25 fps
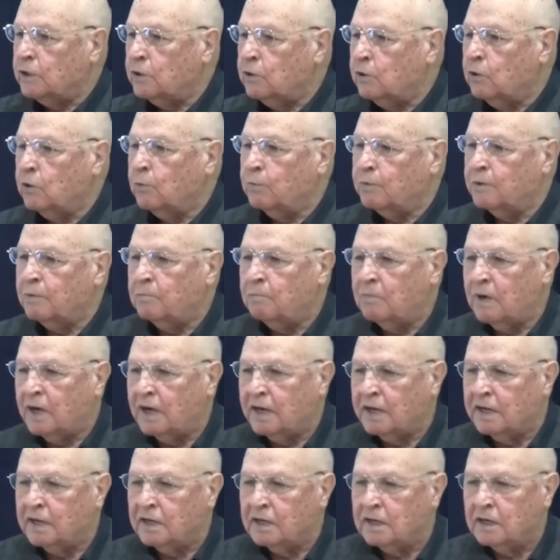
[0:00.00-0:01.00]
an open
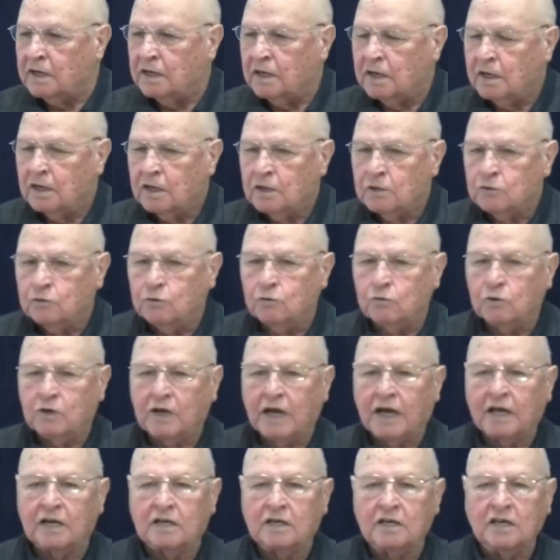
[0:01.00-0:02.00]
mind, to
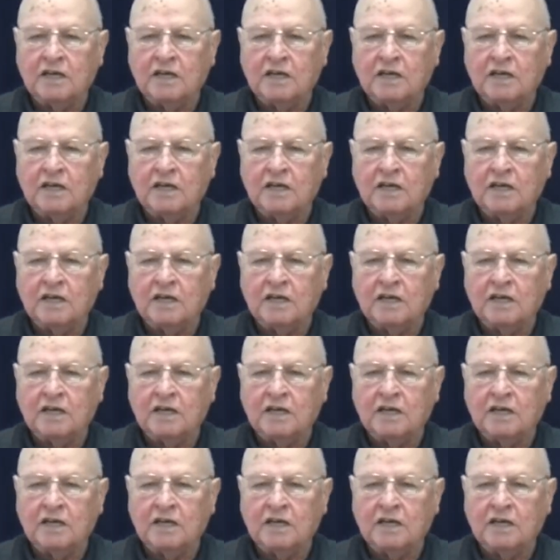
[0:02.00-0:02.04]
get